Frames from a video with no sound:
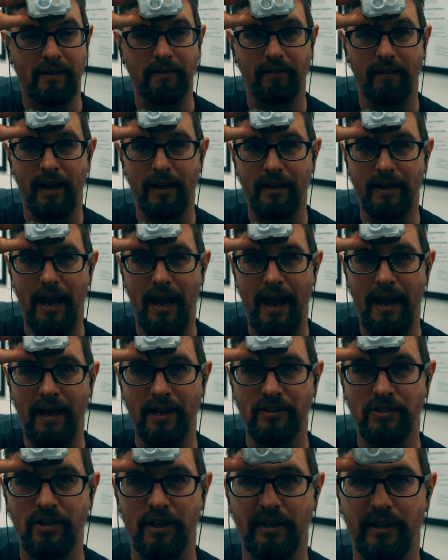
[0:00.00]
Like
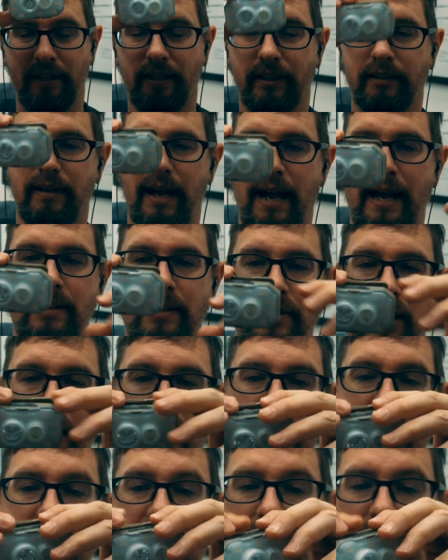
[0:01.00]
as a
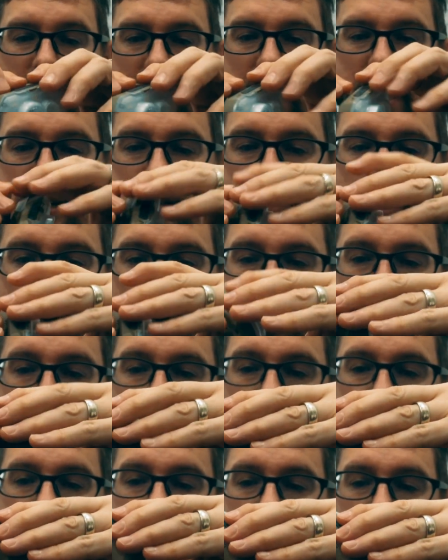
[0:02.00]
headlight
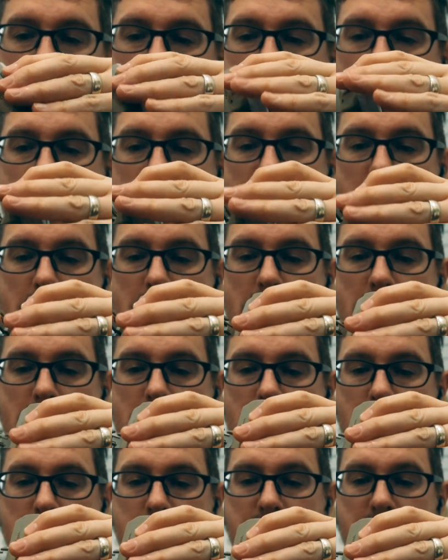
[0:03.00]
goes,
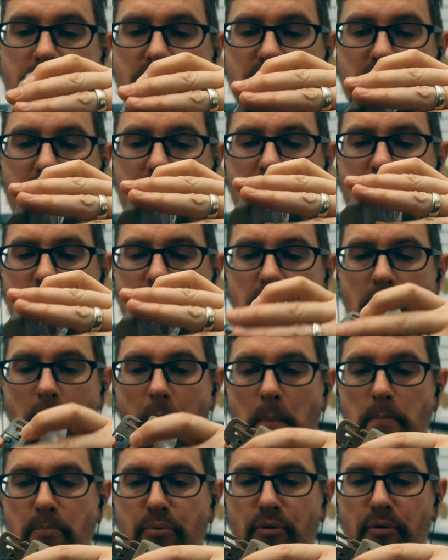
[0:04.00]
this is
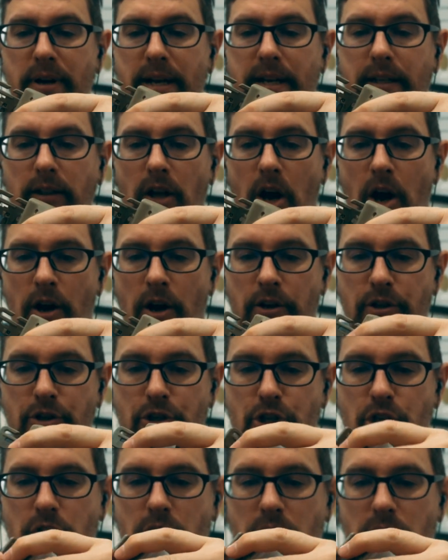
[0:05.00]
pretty
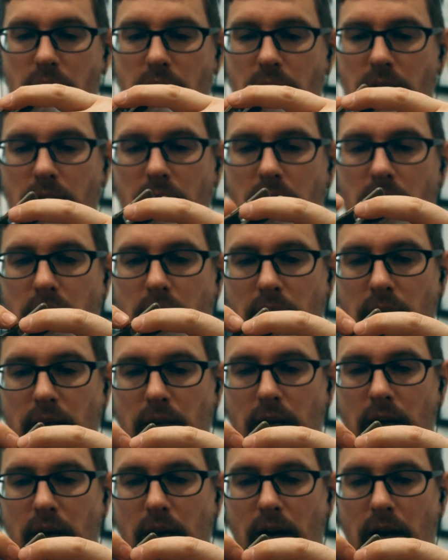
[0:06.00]
large.
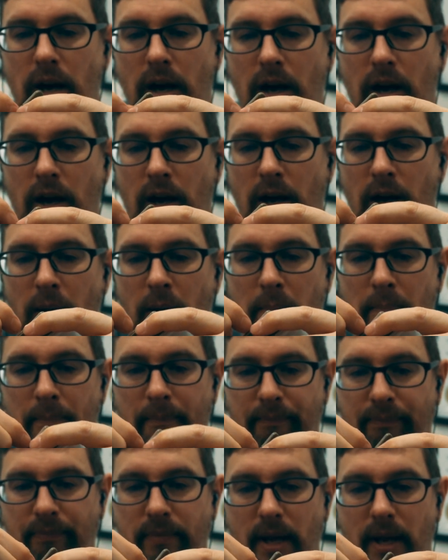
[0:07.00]

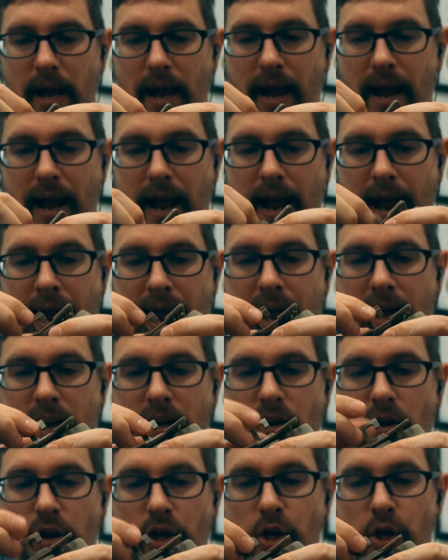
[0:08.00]
And
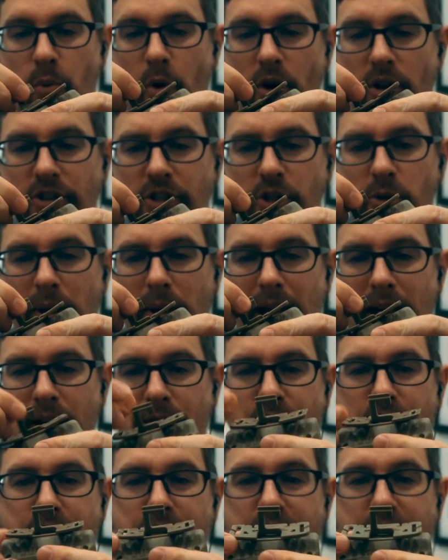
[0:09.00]
you also
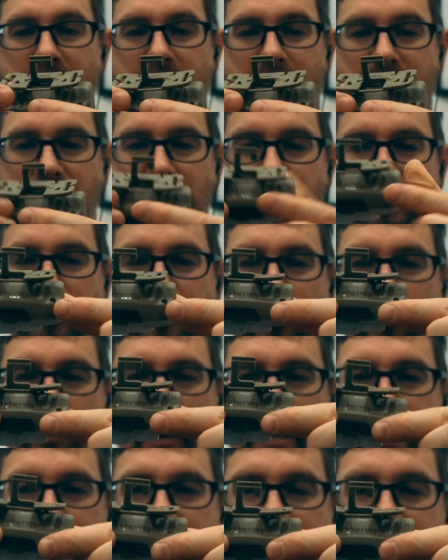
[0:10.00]
have this
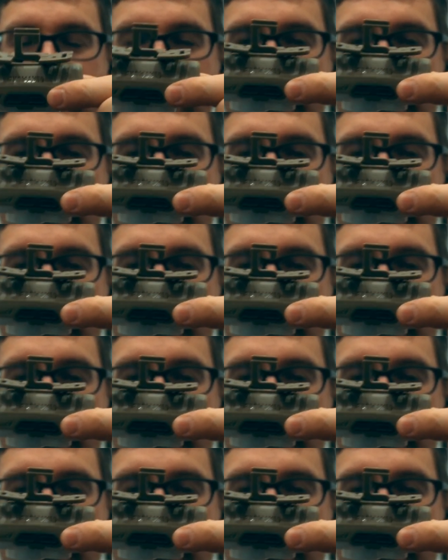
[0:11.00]
right here.